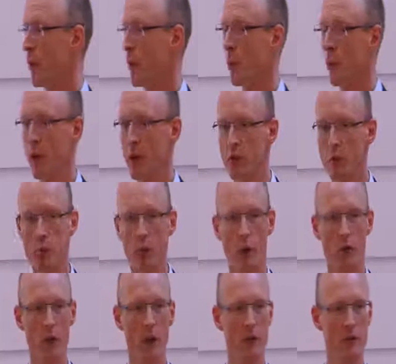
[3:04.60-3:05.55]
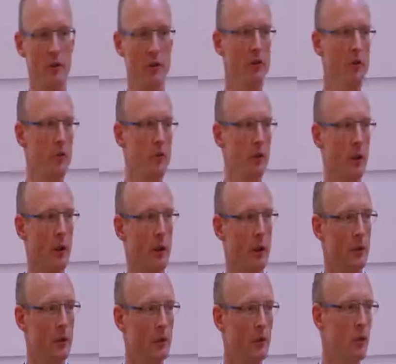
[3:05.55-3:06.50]
cooperation project. It's
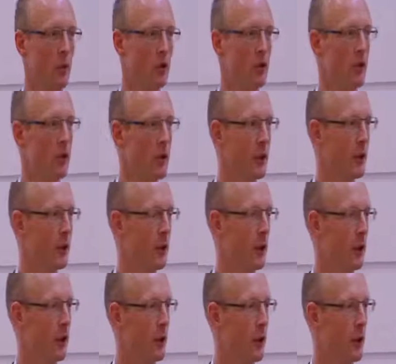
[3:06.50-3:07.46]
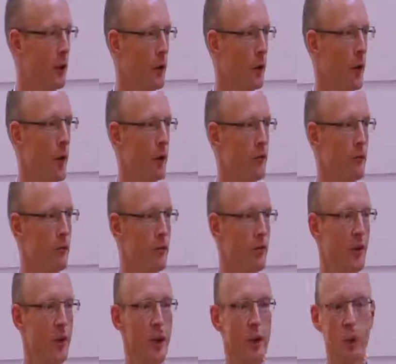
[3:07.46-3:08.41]
structured in a quite
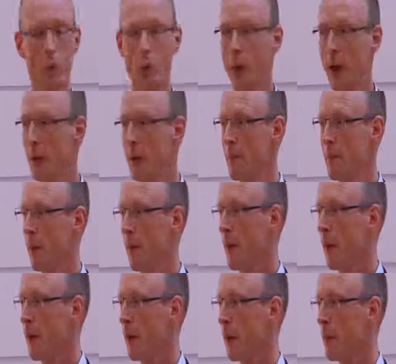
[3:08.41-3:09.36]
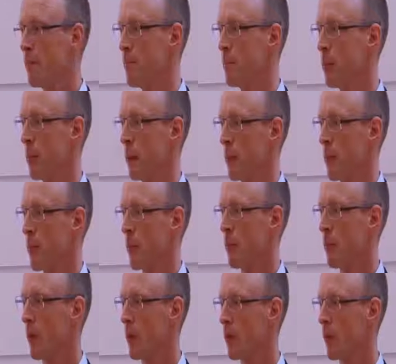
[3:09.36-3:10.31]
sophisticated way.
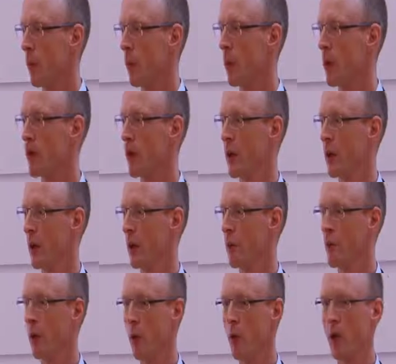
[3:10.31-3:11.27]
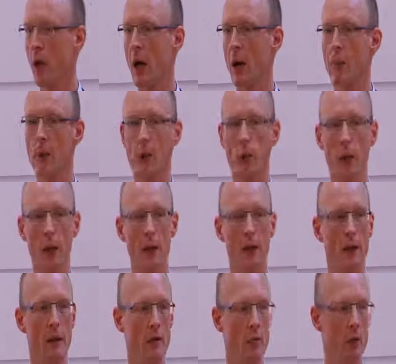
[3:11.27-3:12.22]
BrainFlow is a program in a
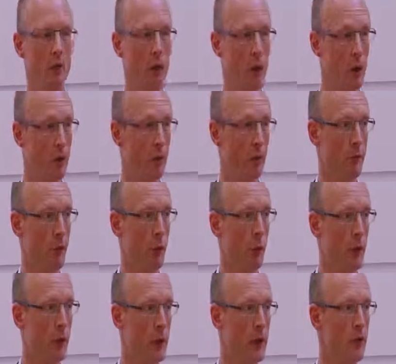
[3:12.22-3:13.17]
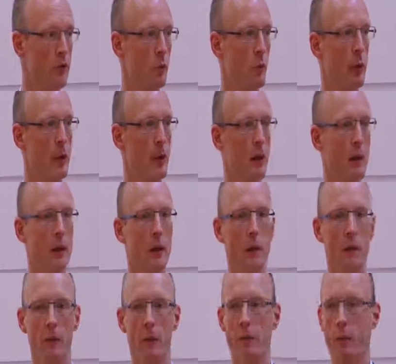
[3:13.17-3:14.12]
way that has been running for 4 years, where
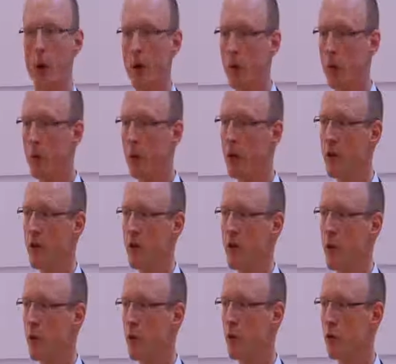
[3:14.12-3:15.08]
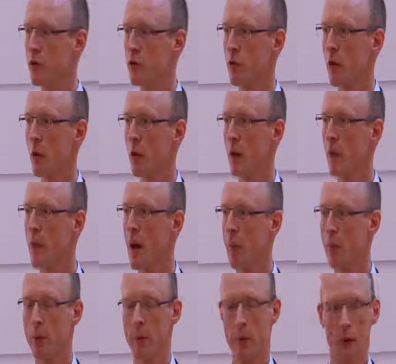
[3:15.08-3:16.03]
the partner regions that you saw on the
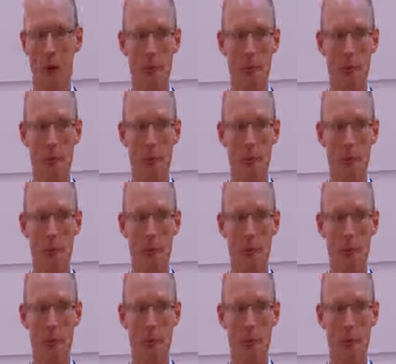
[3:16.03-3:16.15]
map